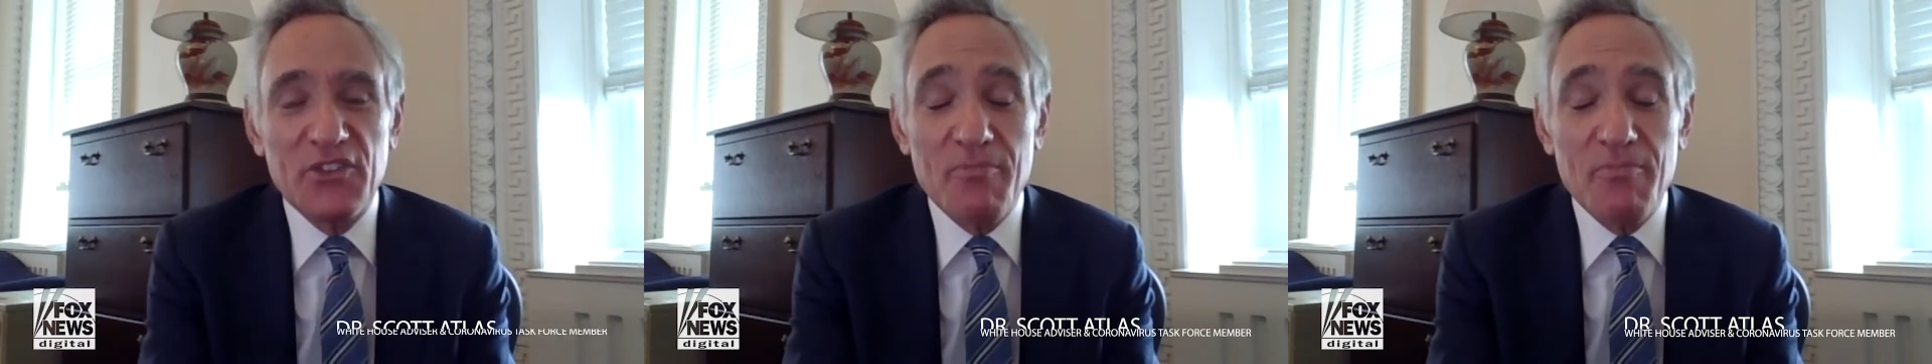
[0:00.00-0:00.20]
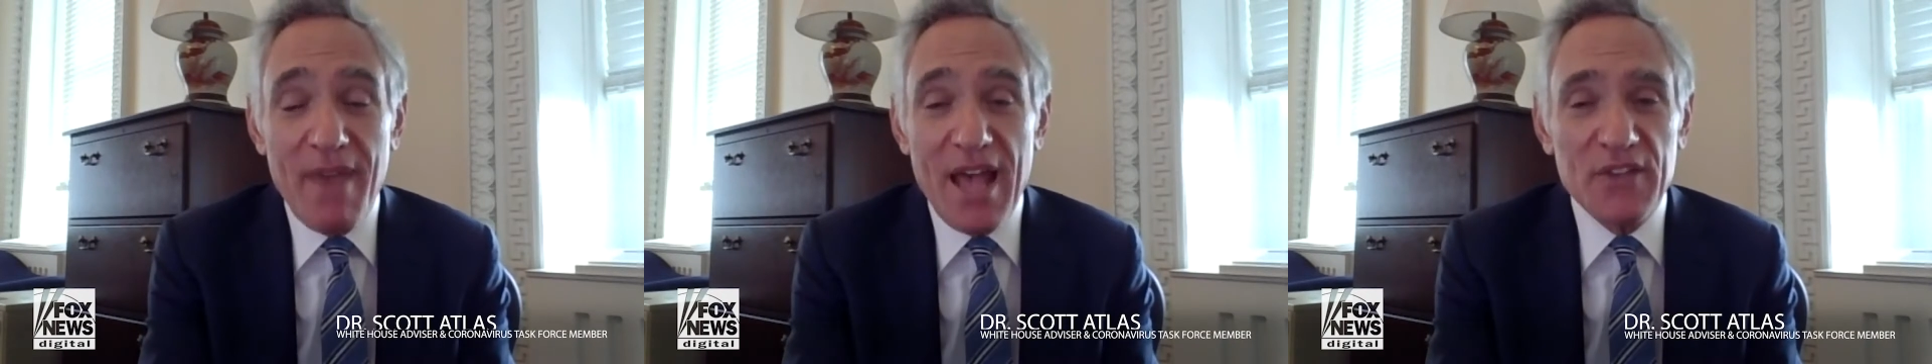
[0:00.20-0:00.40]

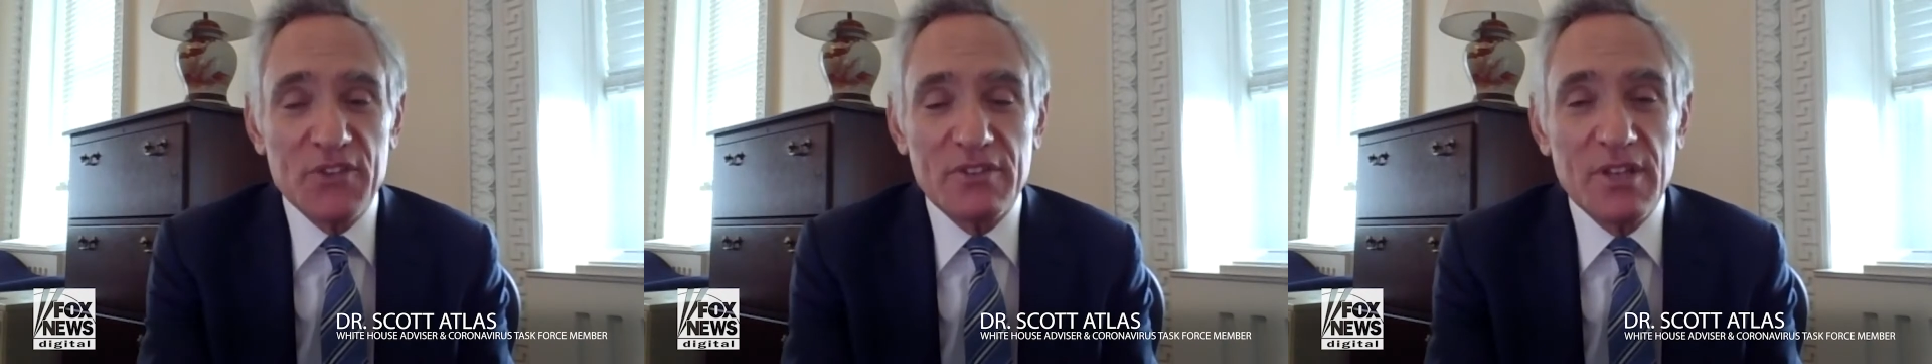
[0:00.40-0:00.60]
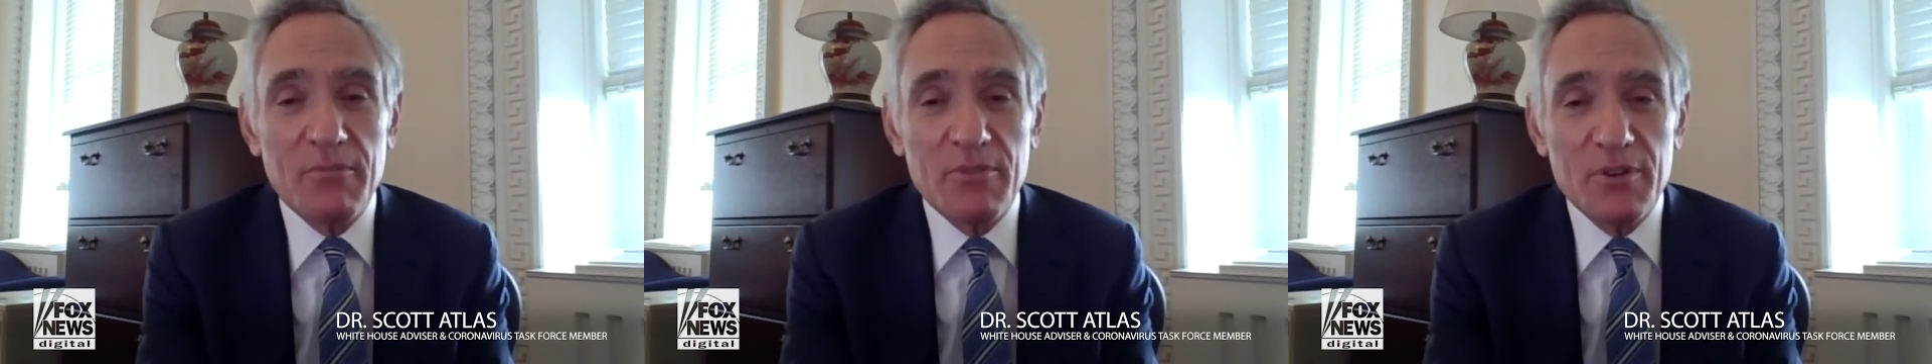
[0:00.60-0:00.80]
massive
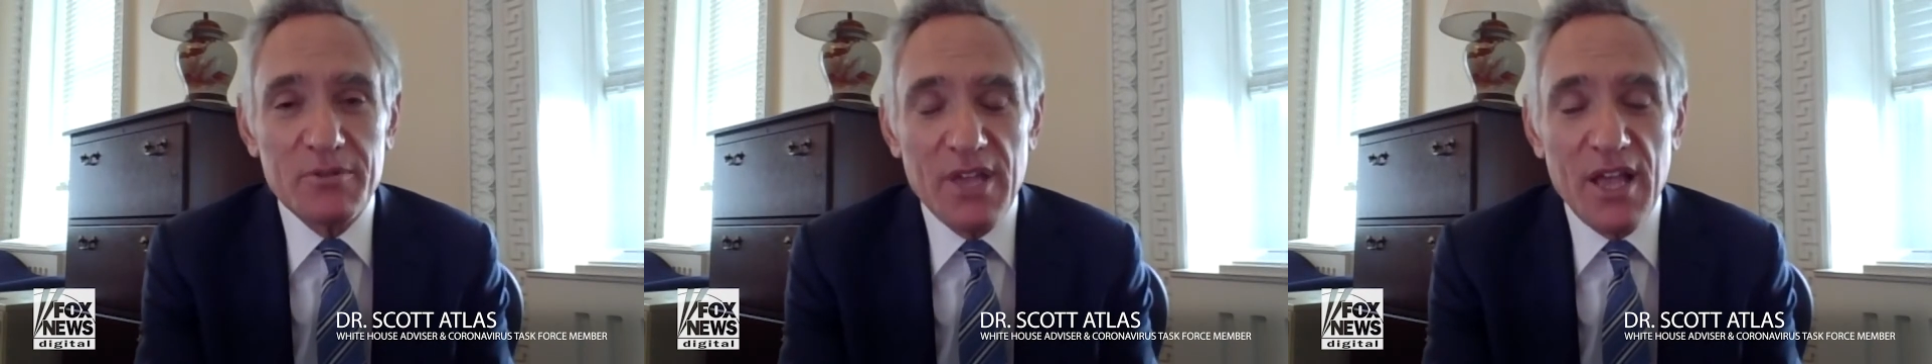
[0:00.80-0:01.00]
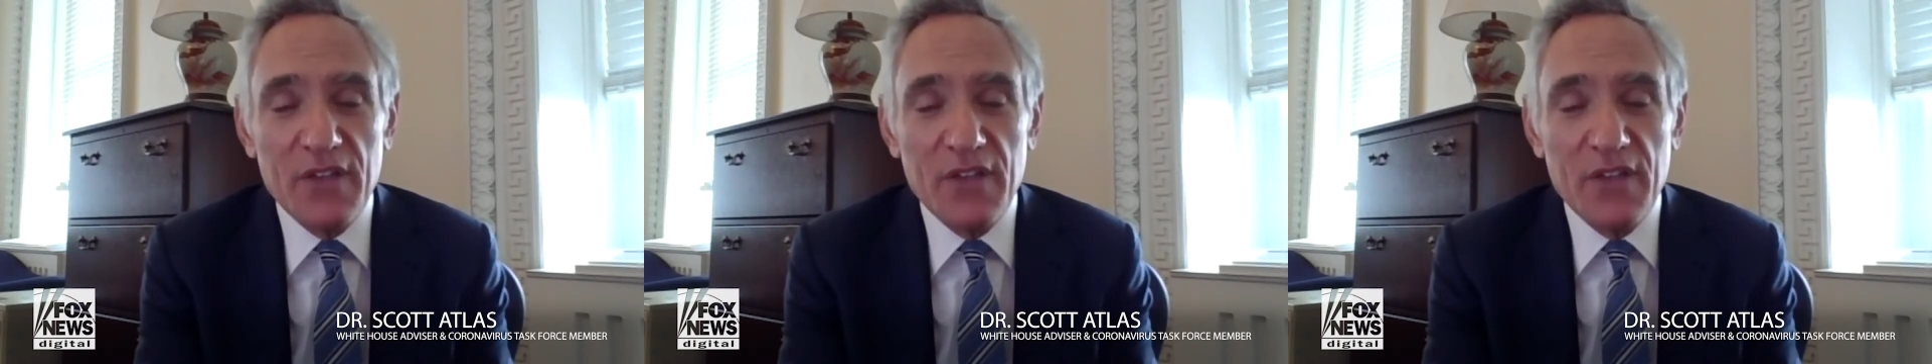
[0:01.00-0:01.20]
number of tests
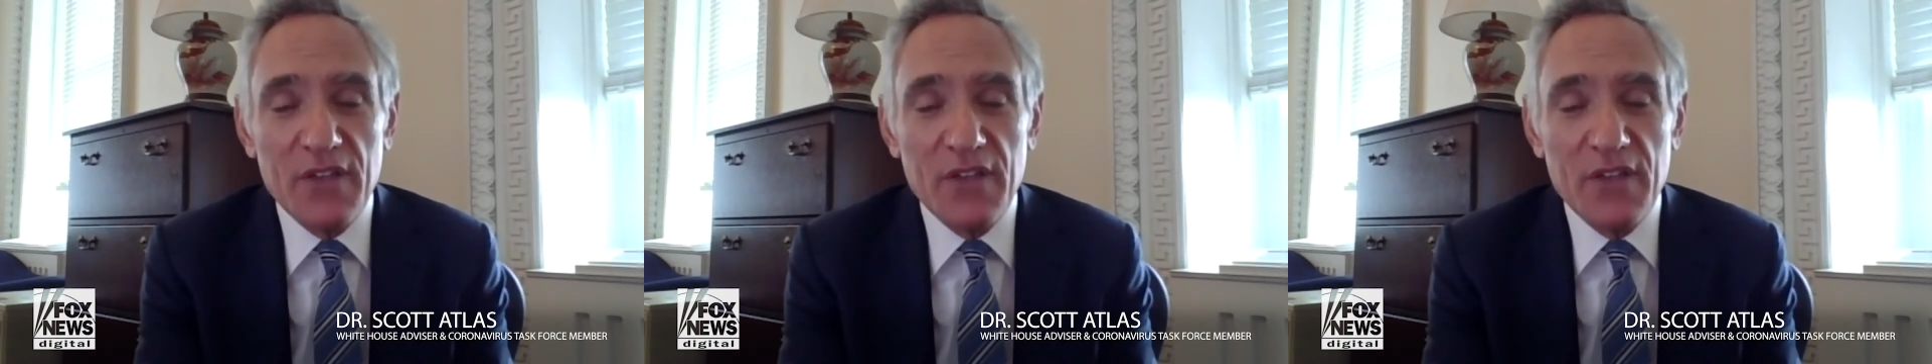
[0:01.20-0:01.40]
are going to be